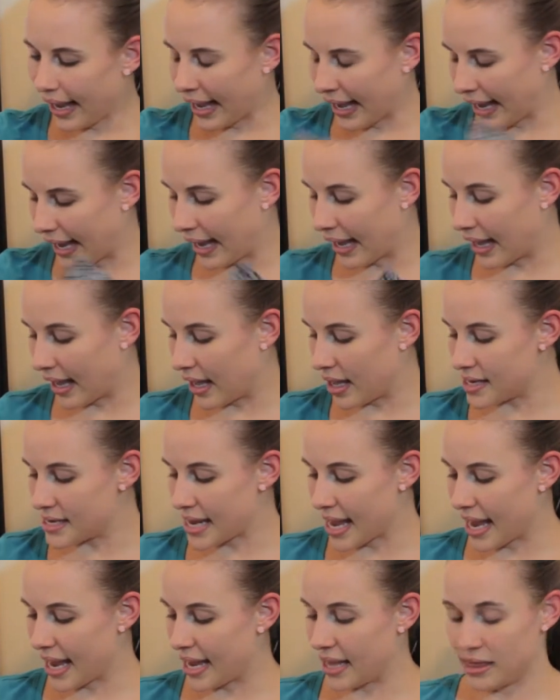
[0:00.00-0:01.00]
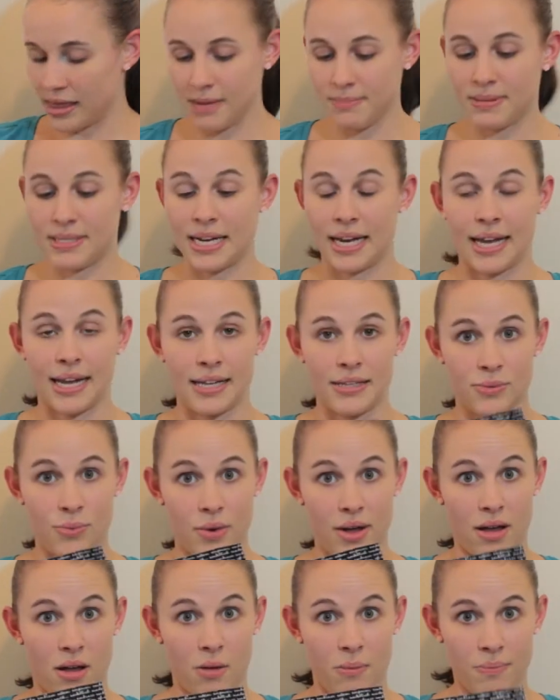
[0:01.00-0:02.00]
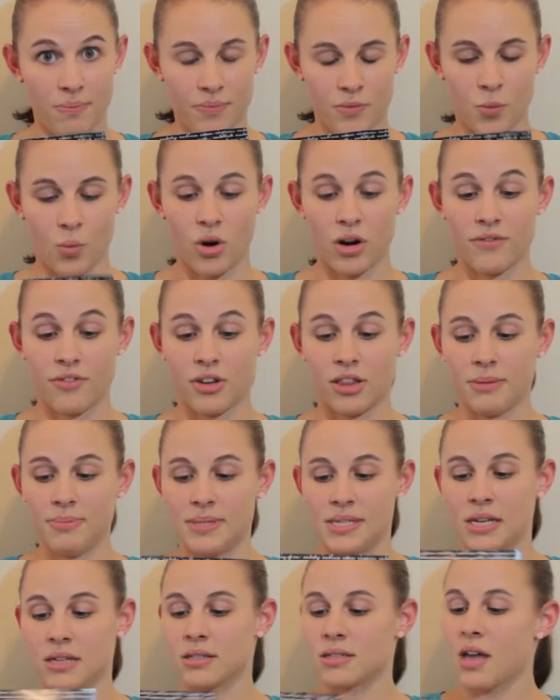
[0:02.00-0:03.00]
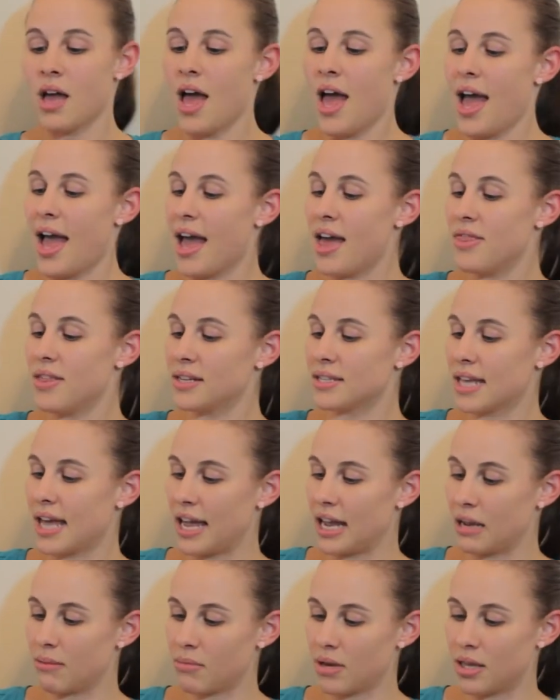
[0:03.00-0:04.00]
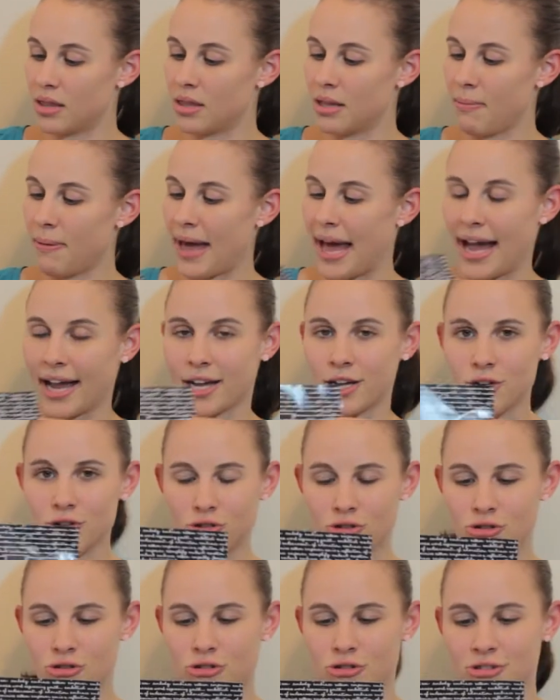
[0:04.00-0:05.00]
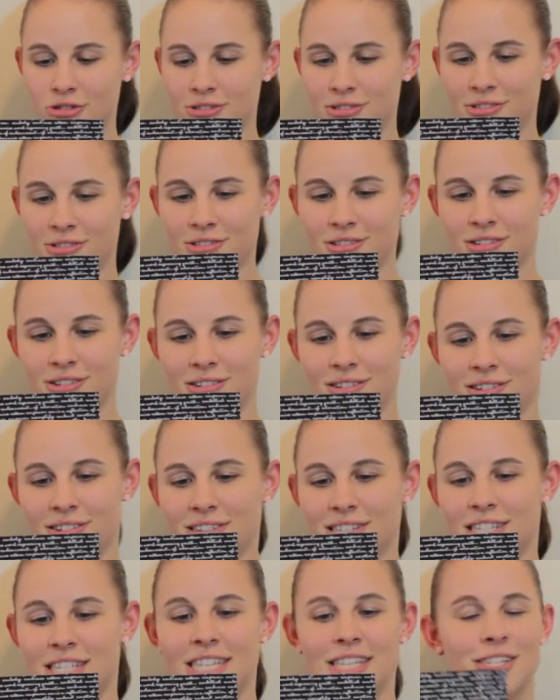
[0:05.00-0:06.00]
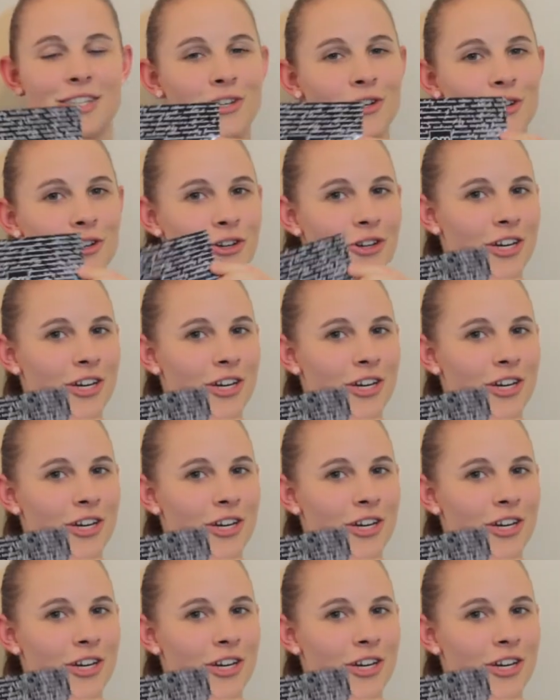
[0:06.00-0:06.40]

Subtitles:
And a lipstick as well, one of her lipsticks. And this came in the package, saying